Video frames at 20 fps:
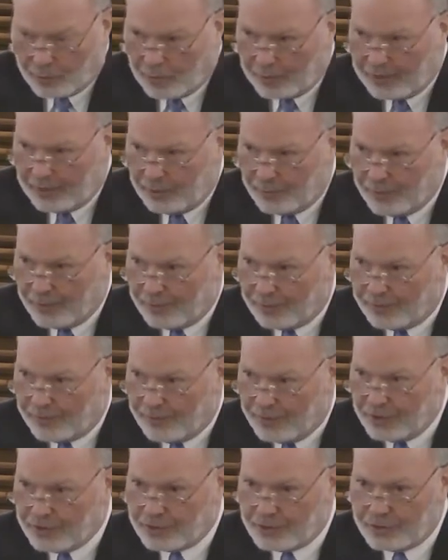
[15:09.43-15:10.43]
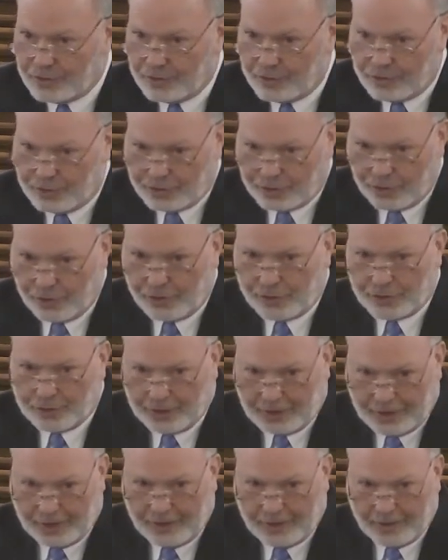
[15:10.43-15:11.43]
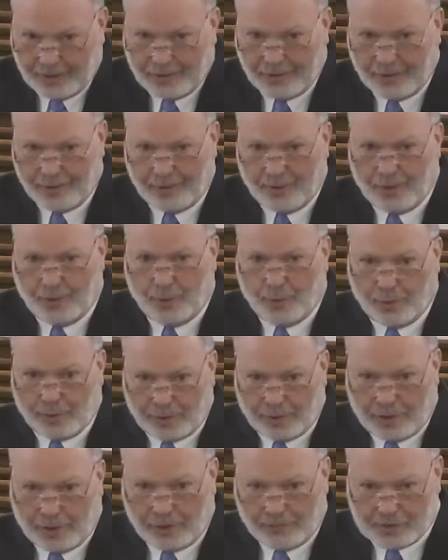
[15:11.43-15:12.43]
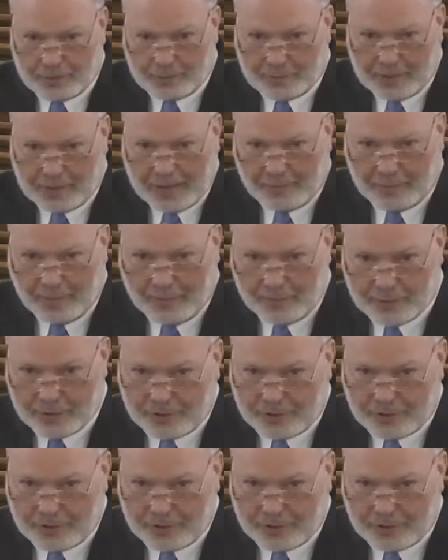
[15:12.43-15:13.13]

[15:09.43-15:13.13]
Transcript: working with this church here with all of its problems.